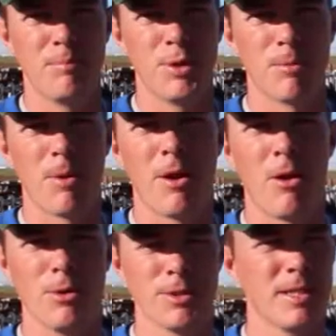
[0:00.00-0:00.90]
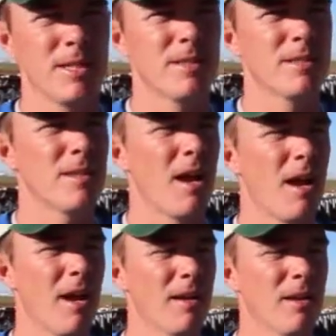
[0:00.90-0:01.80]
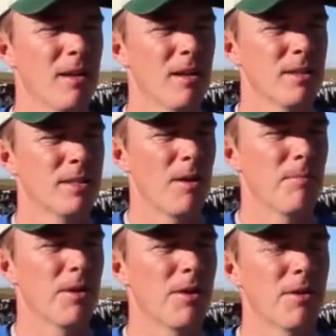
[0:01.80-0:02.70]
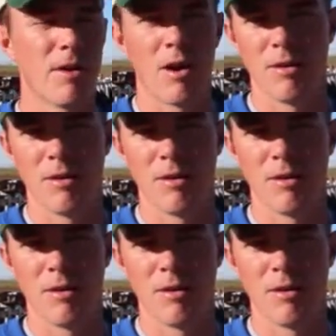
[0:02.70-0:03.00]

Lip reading: purebred Holsteins, some that are